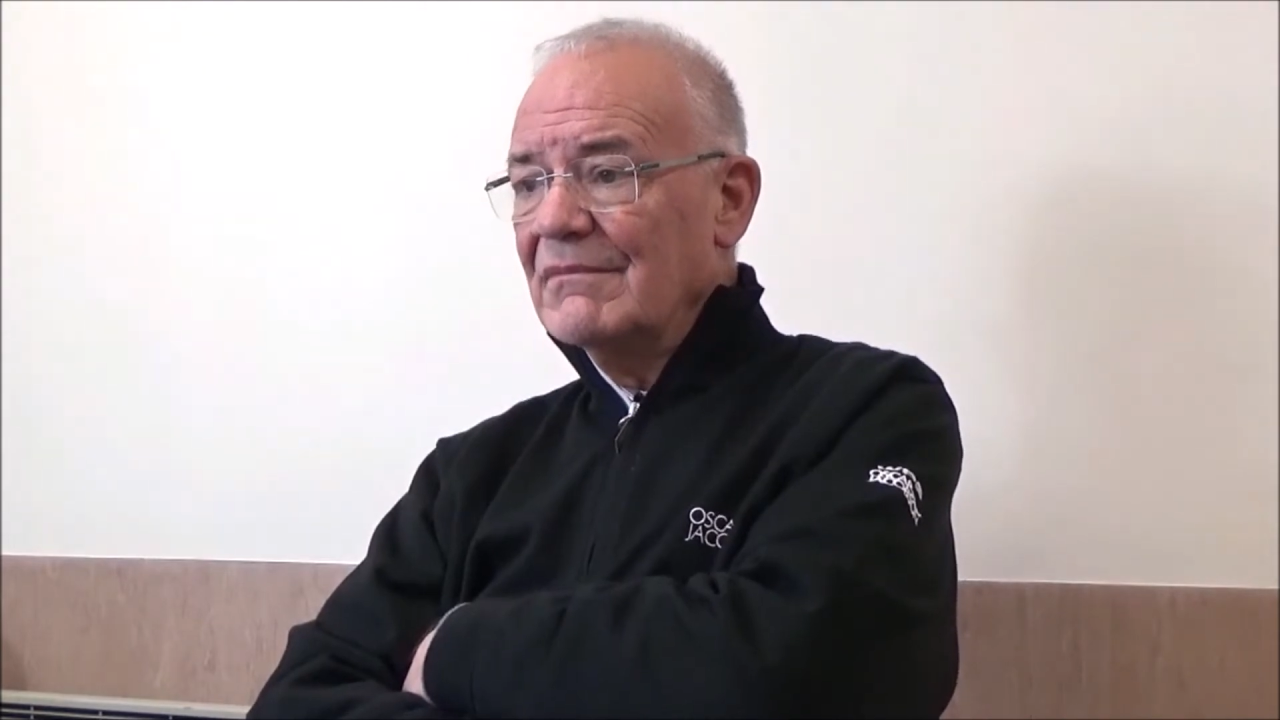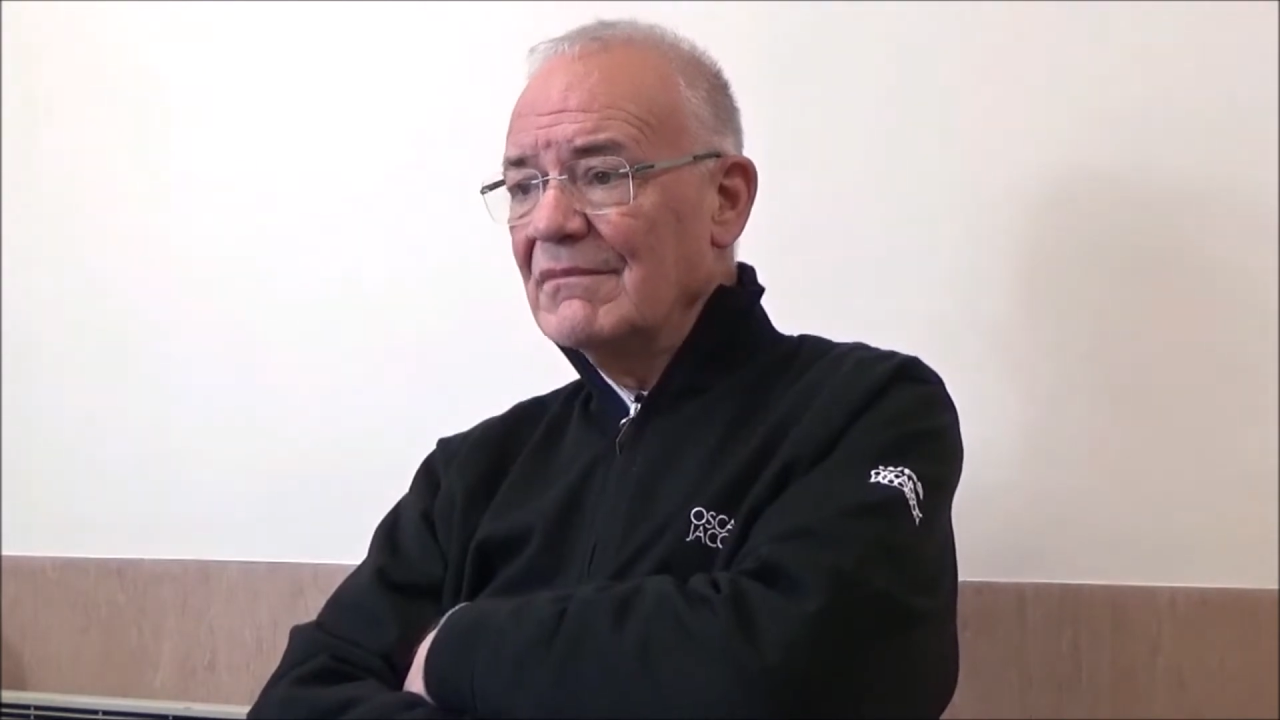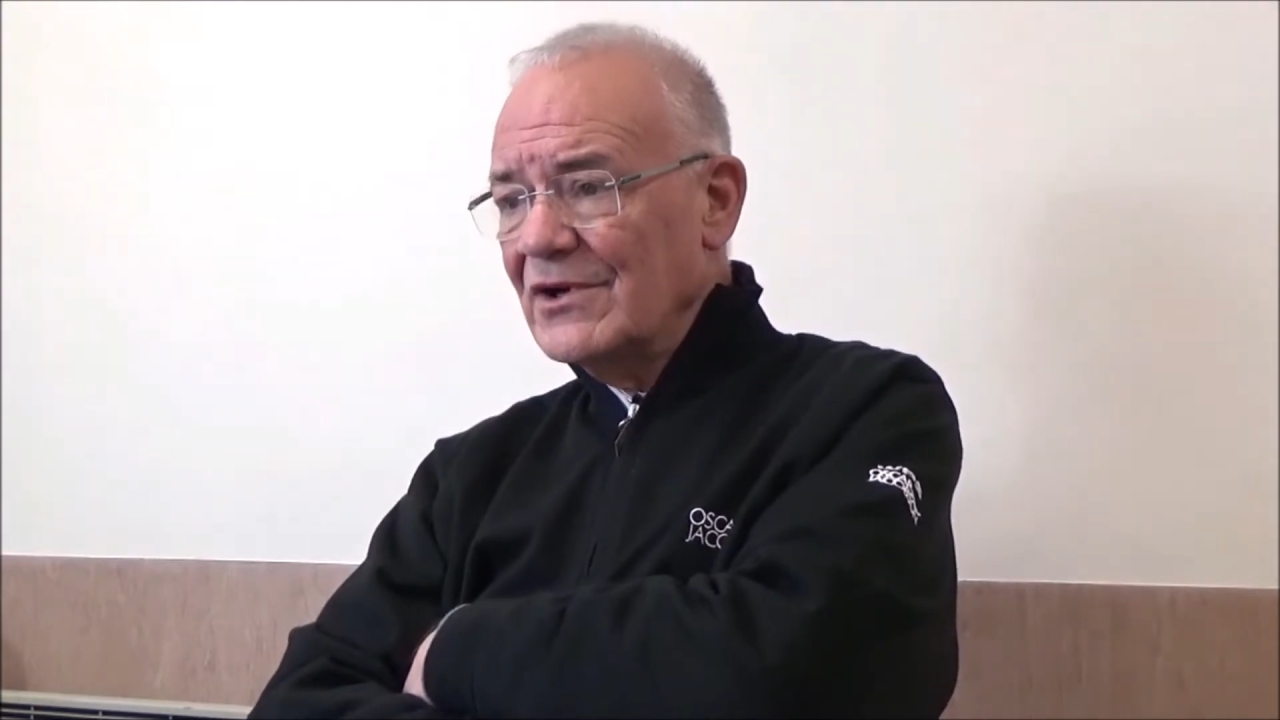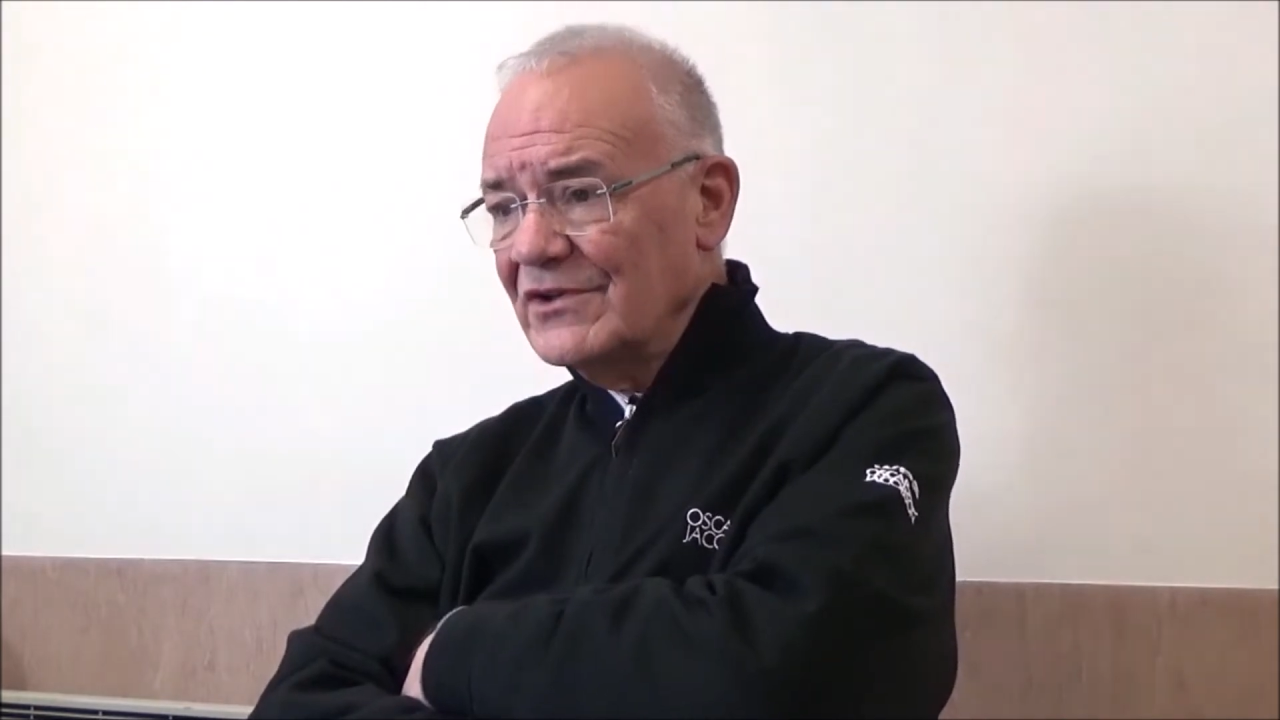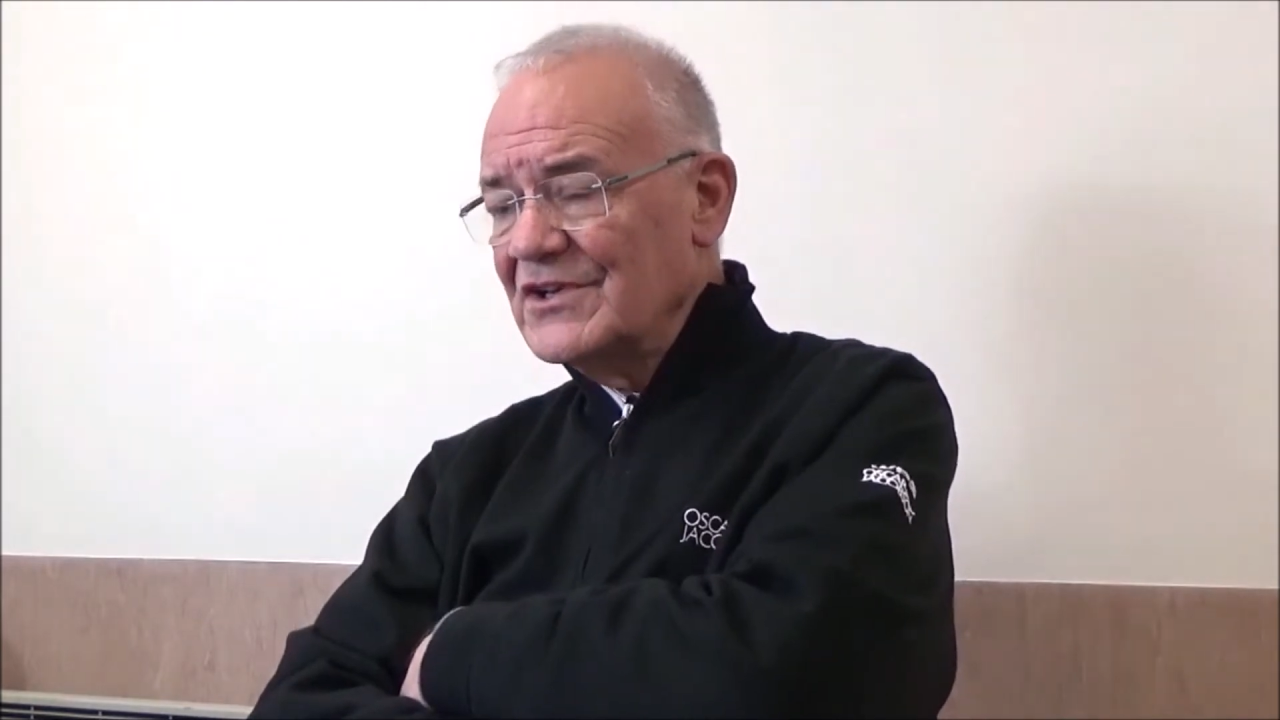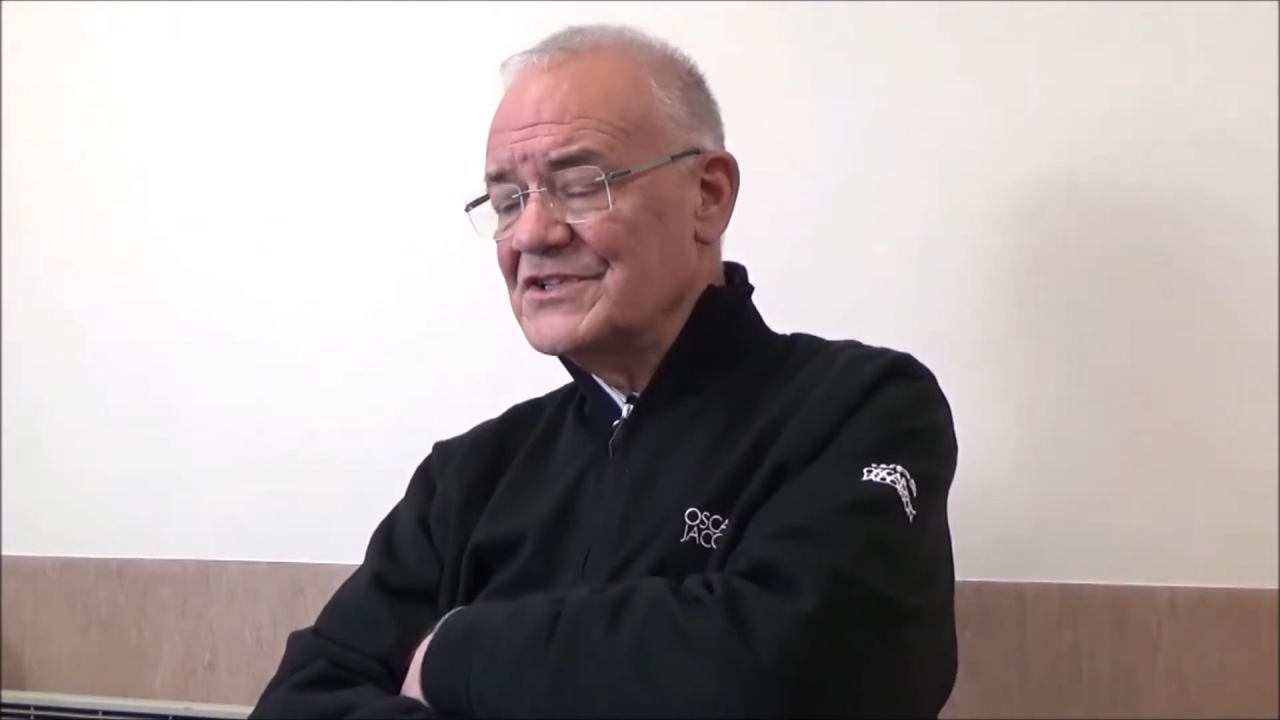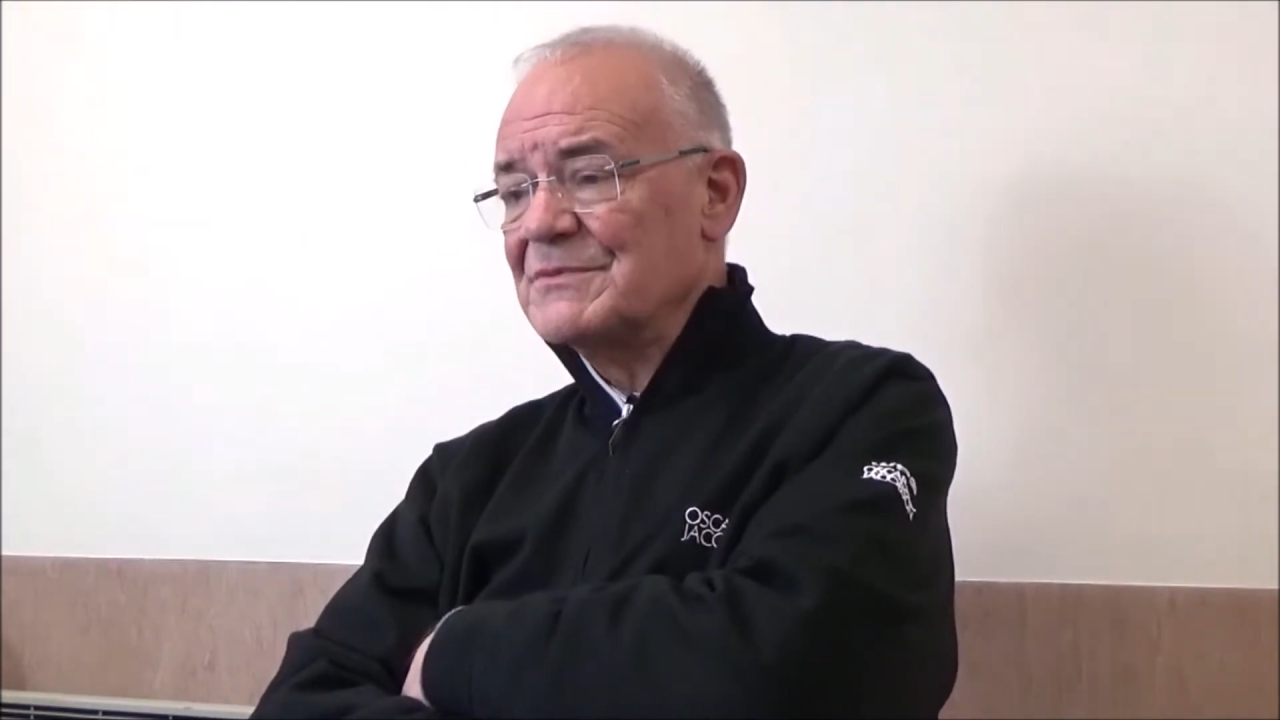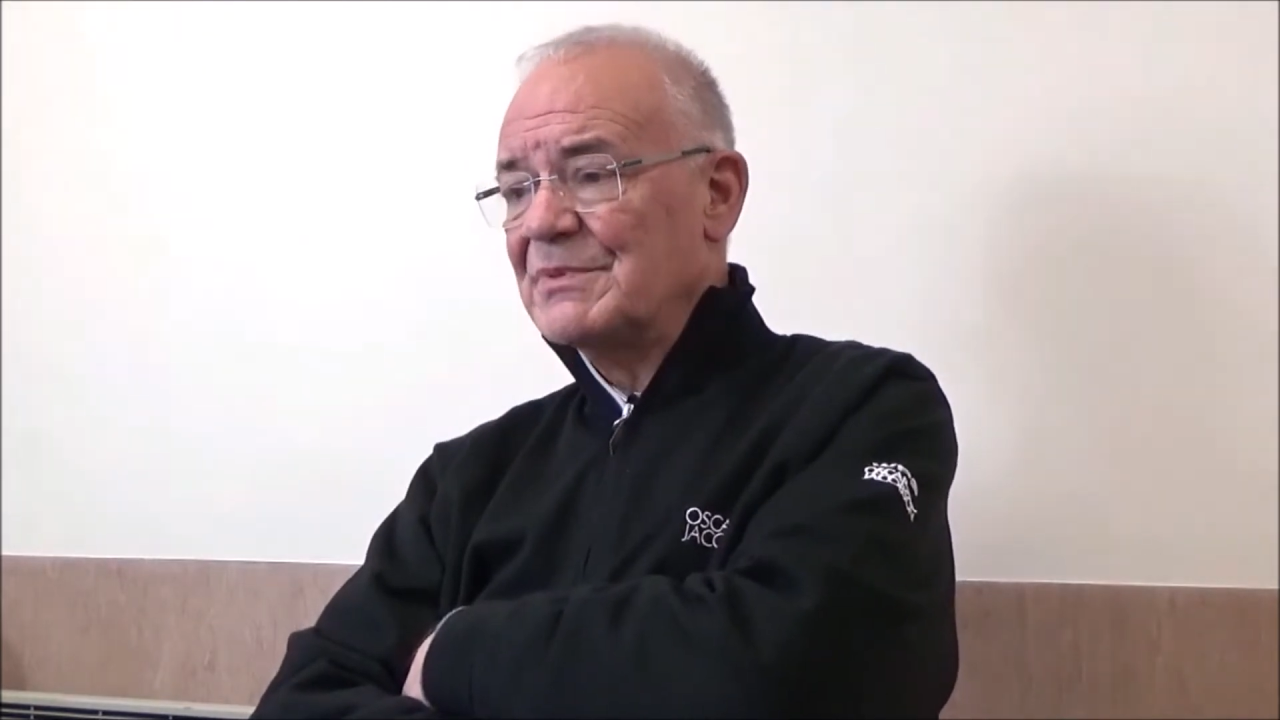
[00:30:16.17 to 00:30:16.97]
moderately